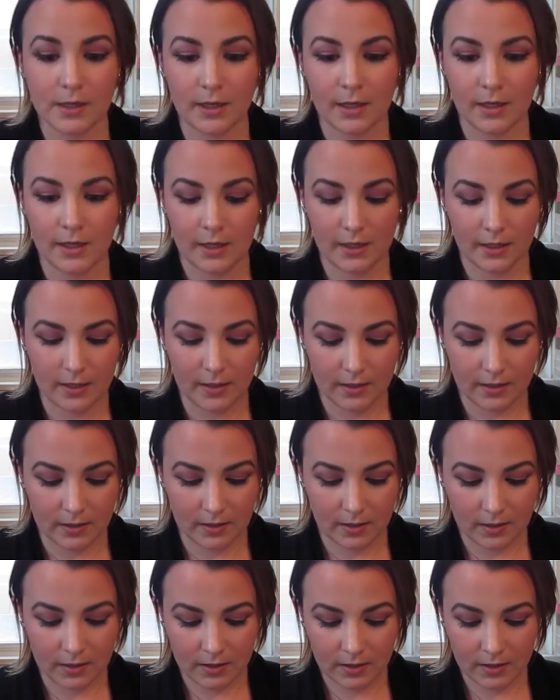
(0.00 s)

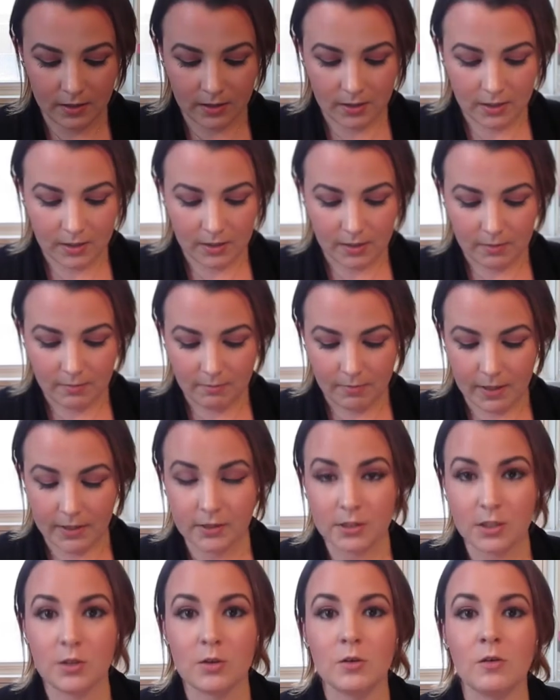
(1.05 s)
And my
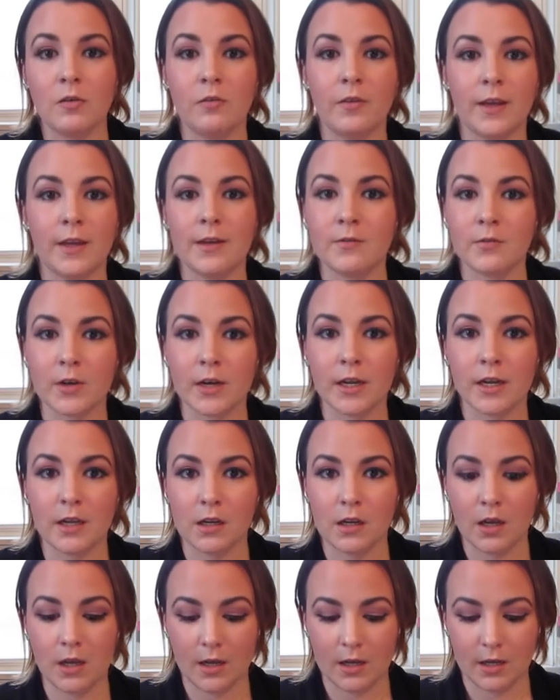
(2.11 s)
two favorite,